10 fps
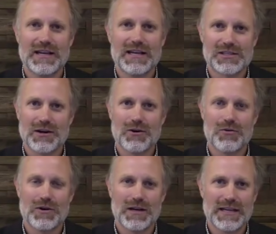
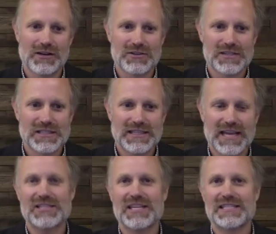So, you know,
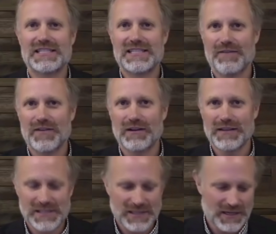Stacy is
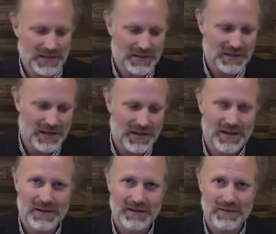definitely seeing,
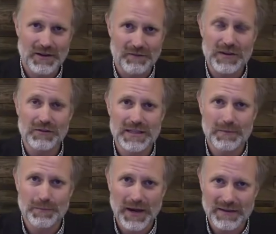uh, you know, feeling
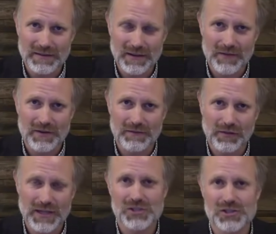the bite of
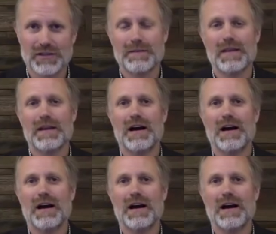inflation.